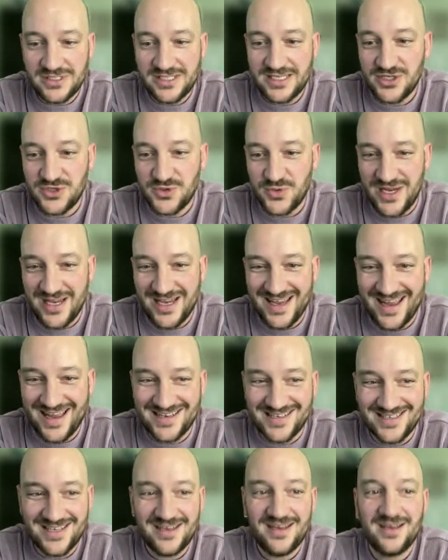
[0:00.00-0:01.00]
each
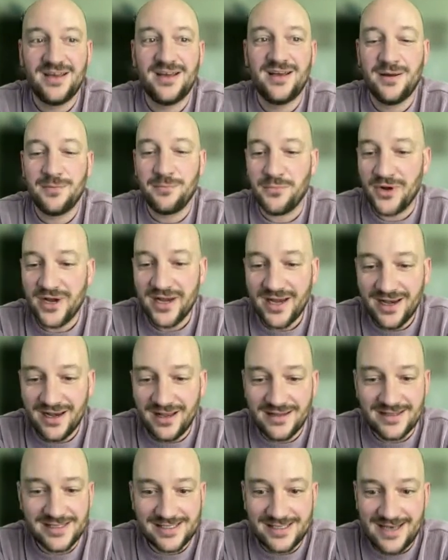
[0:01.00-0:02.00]
weekend bringing
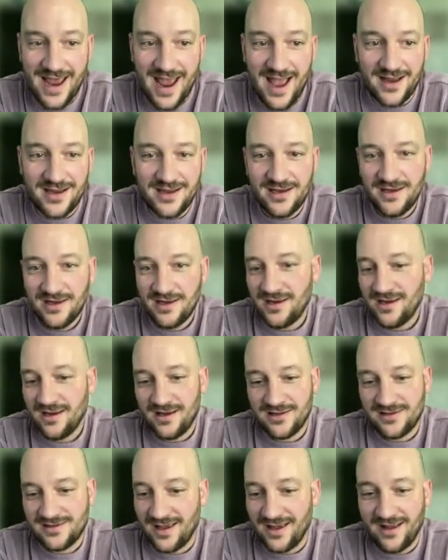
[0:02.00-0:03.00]
in snack.
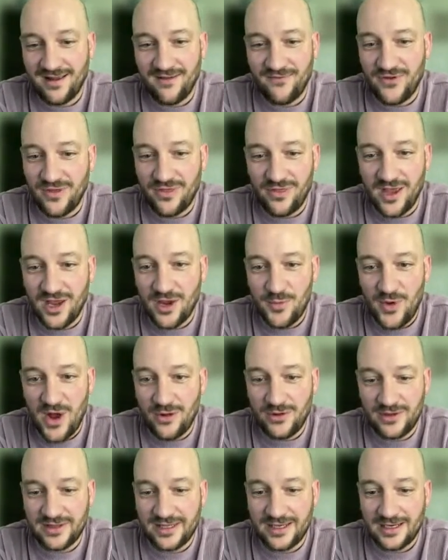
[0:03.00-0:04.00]
It's like if you think
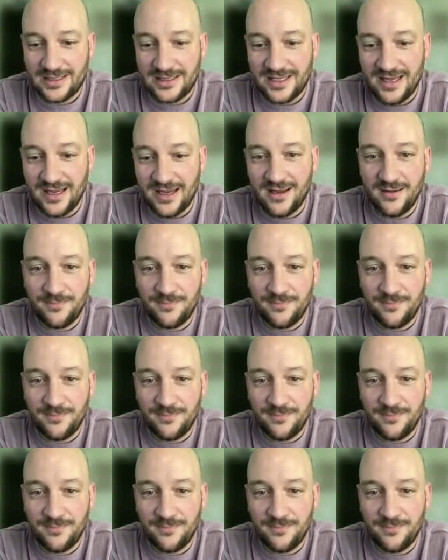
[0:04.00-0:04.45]
about Little League